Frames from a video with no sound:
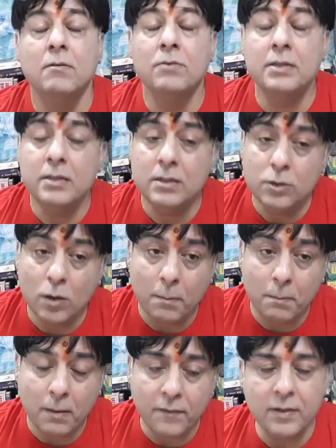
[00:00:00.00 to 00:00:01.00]
With your
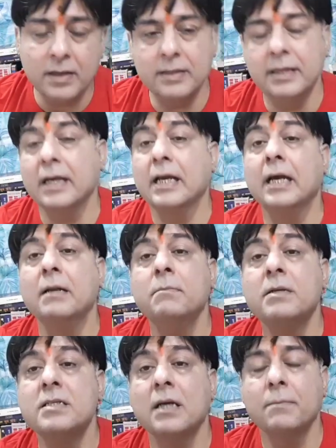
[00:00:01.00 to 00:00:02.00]
mother, there can
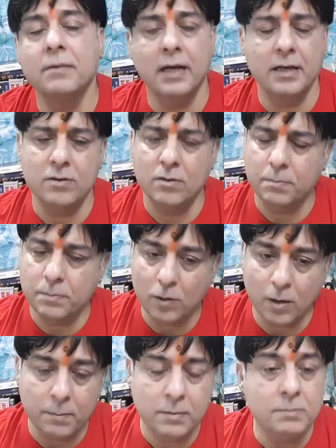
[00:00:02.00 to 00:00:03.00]
be some kind of
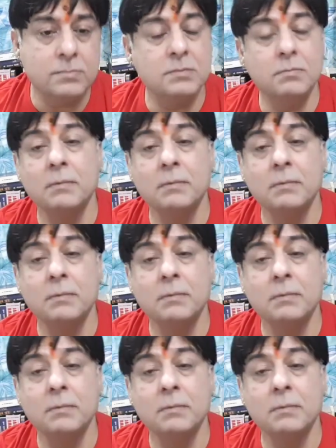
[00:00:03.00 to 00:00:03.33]
problems,